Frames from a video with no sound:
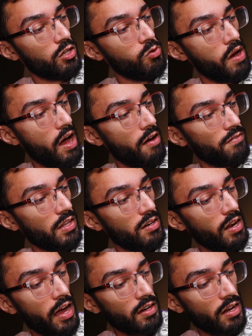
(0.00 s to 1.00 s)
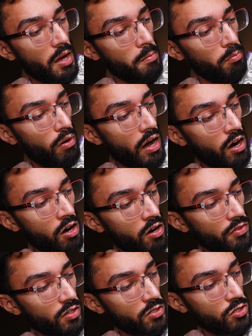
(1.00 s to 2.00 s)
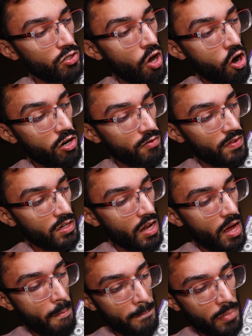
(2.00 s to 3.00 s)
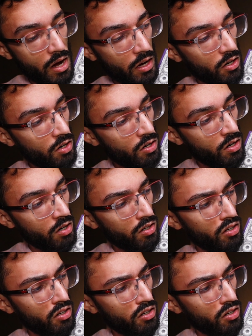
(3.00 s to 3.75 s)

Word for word: You have the Knight Empire, the Sardavan Empire,